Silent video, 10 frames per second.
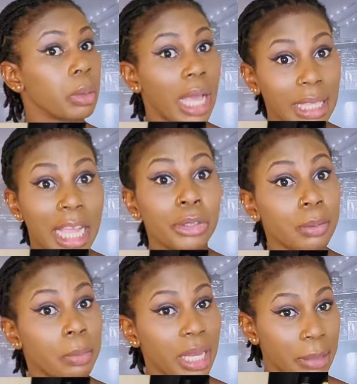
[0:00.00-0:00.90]
And I
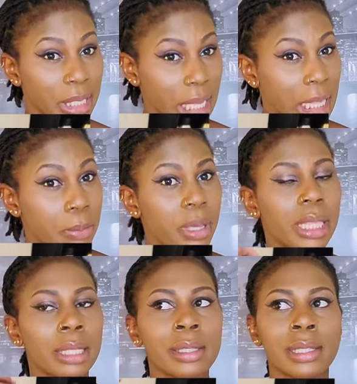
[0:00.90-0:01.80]
remember him telling me
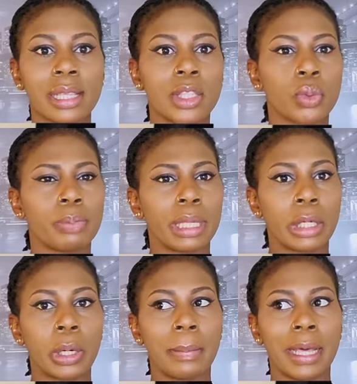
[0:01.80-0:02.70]
that this scent would
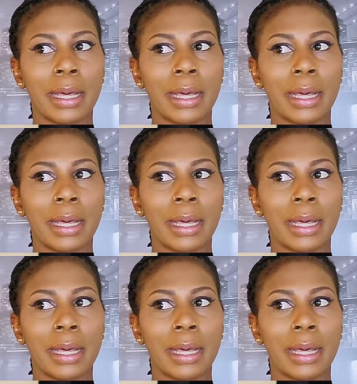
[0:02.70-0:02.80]
become